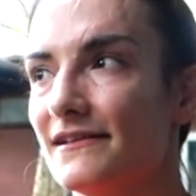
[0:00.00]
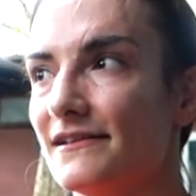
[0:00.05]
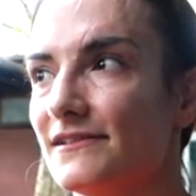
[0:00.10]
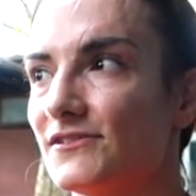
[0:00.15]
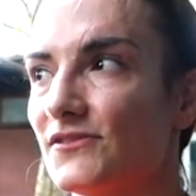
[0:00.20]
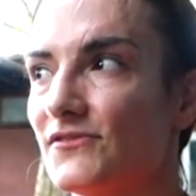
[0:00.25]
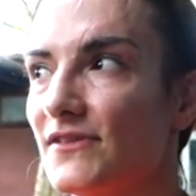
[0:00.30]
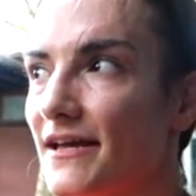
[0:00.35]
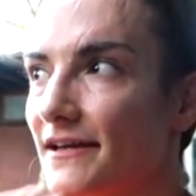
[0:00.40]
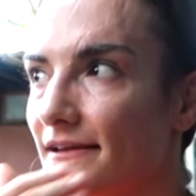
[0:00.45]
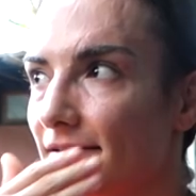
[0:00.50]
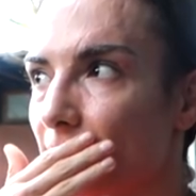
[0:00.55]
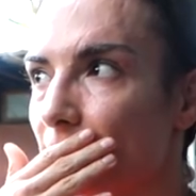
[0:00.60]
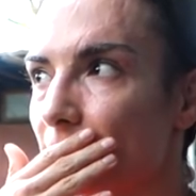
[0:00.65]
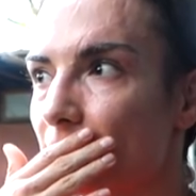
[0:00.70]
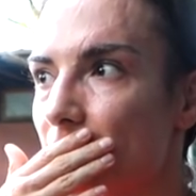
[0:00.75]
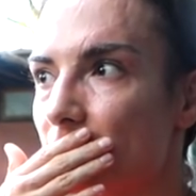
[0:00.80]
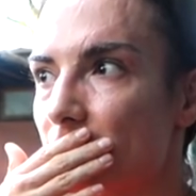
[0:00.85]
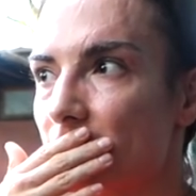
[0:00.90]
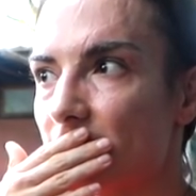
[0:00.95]
So, like,
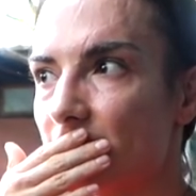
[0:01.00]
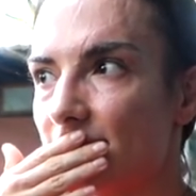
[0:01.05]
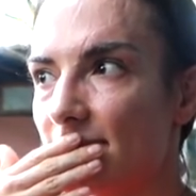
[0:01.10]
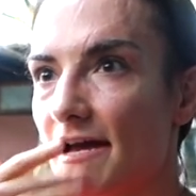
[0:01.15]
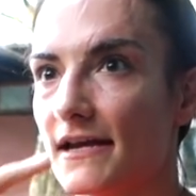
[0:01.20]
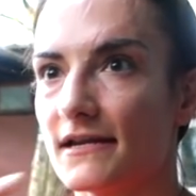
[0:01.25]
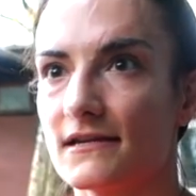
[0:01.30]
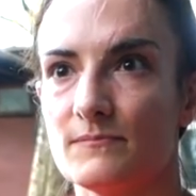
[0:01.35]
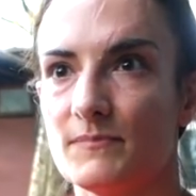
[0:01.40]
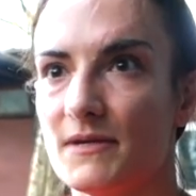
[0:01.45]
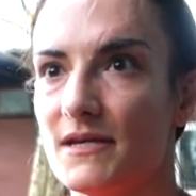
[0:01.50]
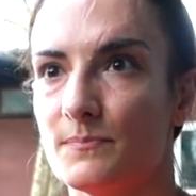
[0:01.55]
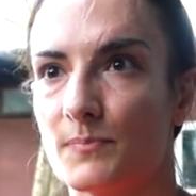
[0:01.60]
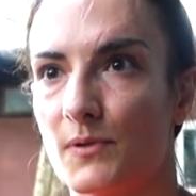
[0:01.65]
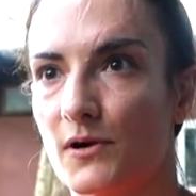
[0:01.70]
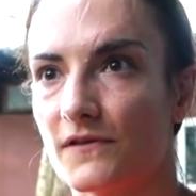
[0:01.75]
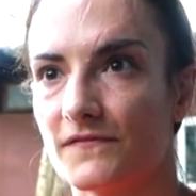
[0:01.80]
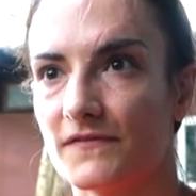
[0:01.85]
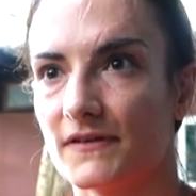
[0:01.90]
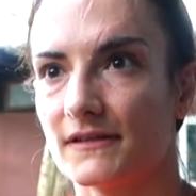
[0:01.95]
I can be
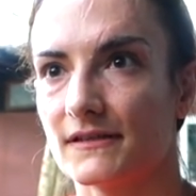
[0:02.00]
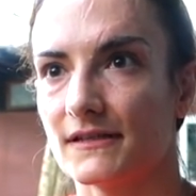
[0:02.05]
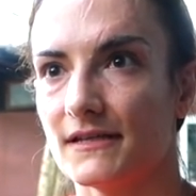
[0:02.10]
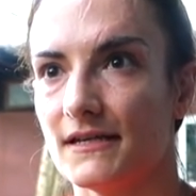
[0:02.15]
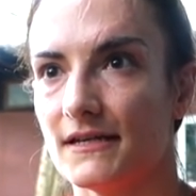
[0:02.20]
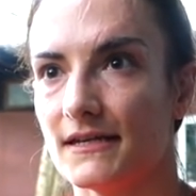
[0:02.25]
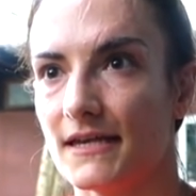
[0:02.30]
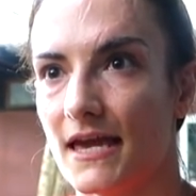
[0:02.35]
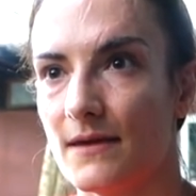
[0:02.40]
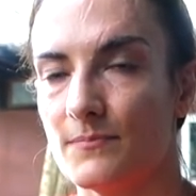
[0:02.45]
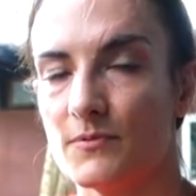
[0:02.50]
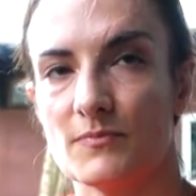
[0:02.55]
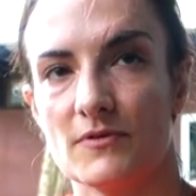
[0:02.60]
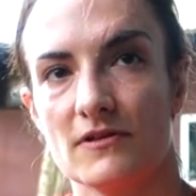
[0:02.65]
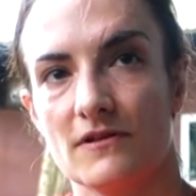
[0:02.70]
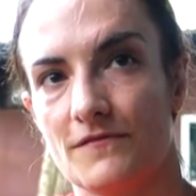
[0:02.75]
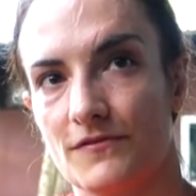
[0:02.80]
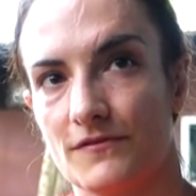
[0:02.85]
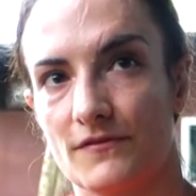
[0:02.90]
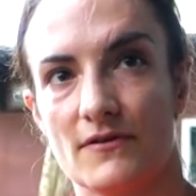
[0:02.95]
perfectly capable
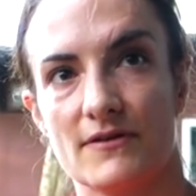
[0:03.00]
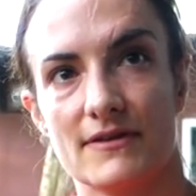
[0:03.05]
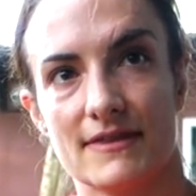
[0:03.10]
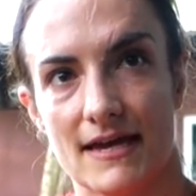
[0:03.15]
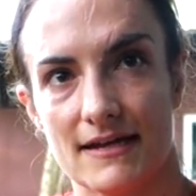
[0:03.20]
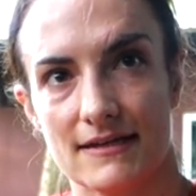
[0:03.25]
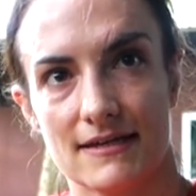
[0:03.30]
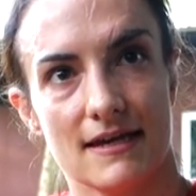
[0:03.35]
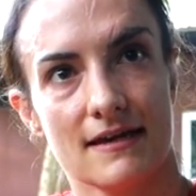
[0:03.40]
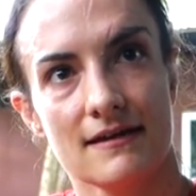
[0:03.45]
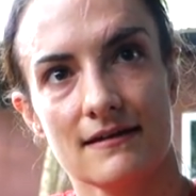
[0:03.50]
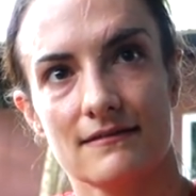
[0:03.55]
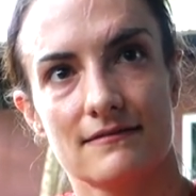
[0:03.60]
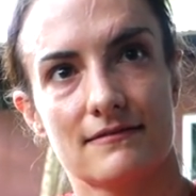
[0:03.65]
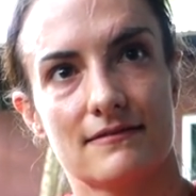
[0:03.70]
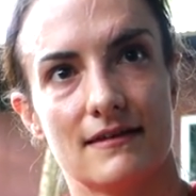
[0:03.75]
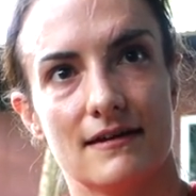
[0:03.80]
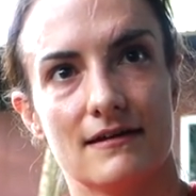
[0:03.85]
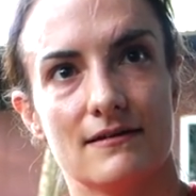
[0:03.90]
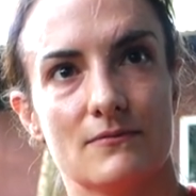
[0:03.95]
of throwing that kick
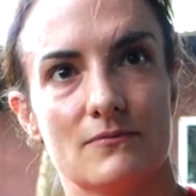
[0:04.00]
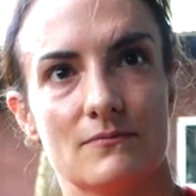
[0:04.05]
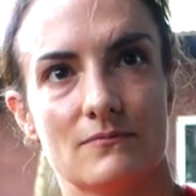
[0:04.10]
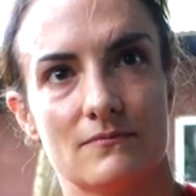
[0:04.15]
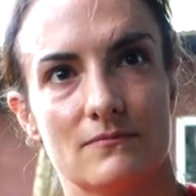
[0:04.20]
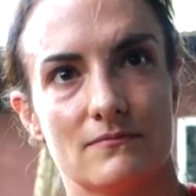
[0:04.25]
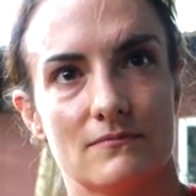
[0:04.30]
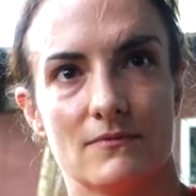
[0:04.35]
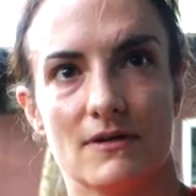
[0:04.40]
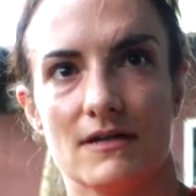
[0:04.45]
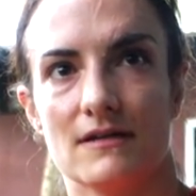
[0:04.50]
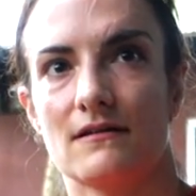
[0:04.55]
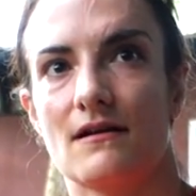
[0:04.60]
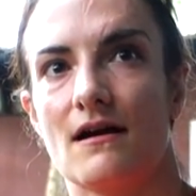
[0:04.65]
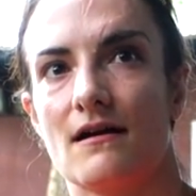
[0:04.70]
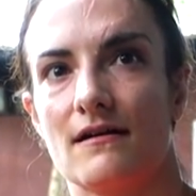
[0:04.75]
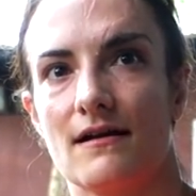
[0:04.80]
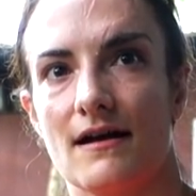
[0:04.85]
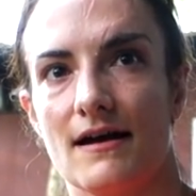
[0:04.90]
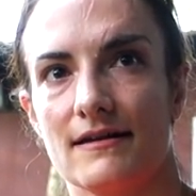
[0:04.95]
that when
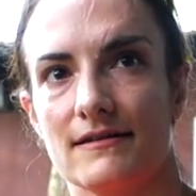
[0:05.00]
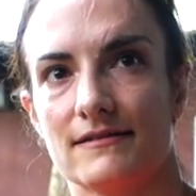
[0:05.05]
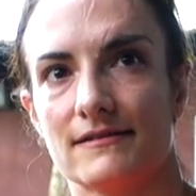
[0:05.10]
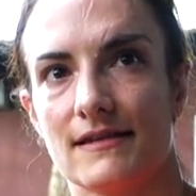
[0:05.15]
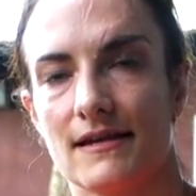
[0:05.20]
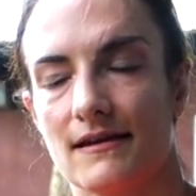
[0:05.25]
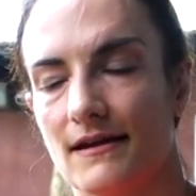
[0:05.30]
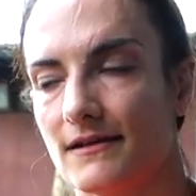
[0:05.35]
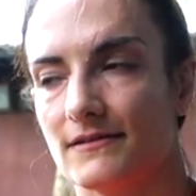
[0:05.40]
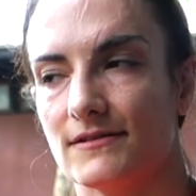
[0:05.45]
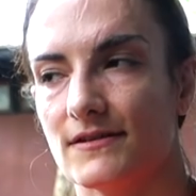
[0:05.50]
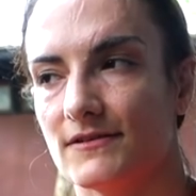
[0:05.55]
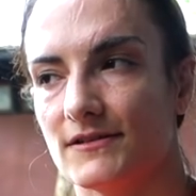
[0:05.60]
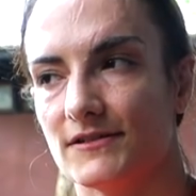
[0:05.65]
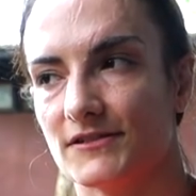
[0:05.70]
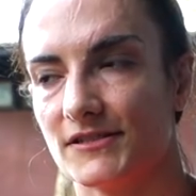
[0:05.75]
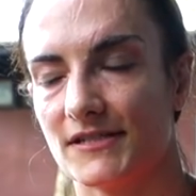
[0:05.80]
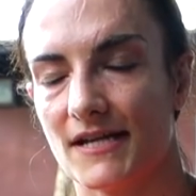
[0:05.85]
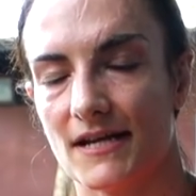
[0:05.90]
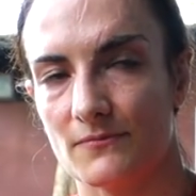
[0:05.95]
Karuhat is like, I don't
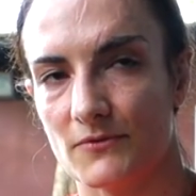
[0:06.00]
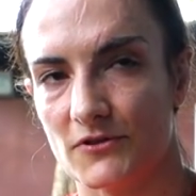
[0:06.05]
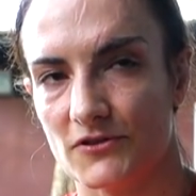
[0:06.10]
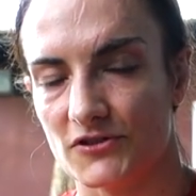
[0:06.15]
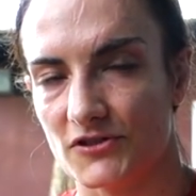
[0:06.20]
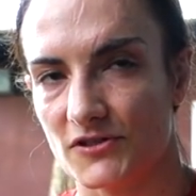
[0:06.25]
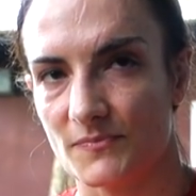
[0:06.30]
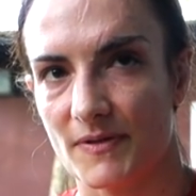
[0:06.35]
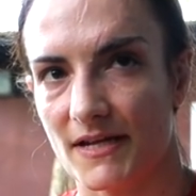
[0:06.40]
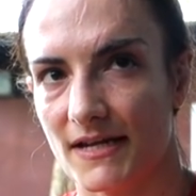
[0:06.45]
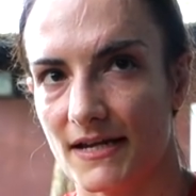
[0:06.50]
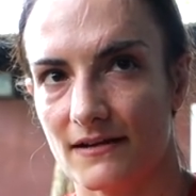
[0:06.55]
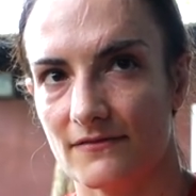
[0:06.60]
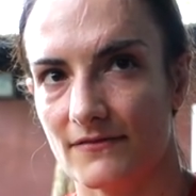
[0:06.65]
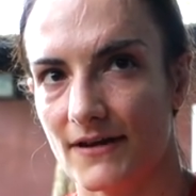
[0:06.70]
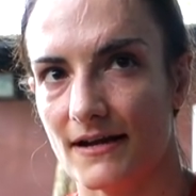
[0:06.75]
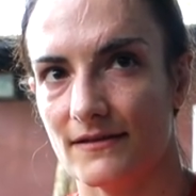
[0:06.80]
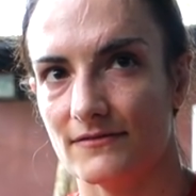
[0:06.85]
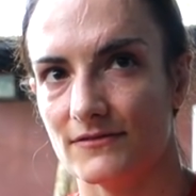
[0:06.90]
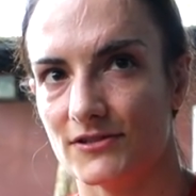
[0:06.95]
understand when you're just playing
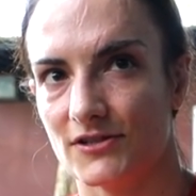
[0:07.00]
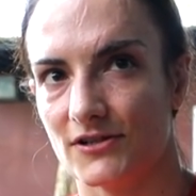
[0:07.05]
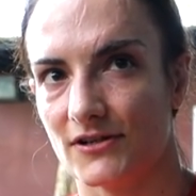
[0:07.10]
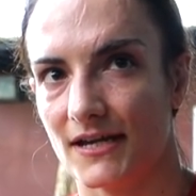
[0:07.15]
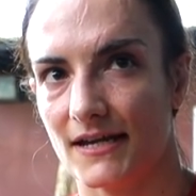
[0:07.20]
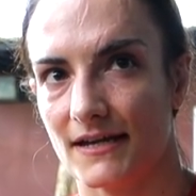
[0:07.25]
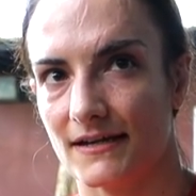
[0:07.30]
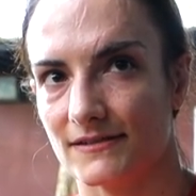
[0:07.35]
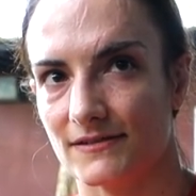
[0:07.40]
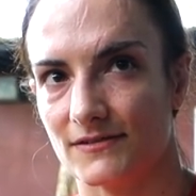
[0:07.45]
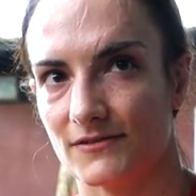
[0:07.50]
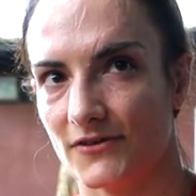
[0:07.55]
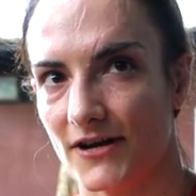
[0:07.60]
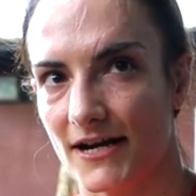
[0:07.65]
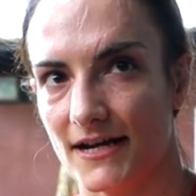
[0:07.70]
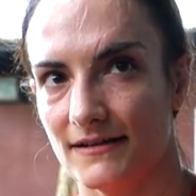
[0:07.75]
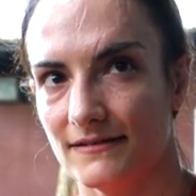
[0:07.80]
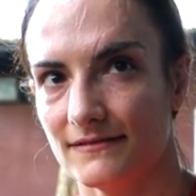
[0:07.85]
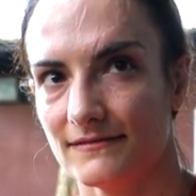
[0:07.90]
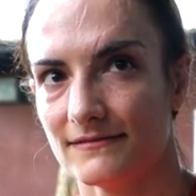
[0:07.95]
around, your kick is
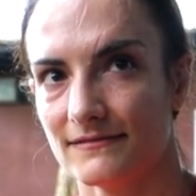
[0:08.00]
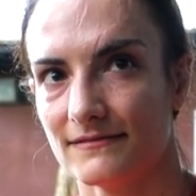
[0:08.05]
great.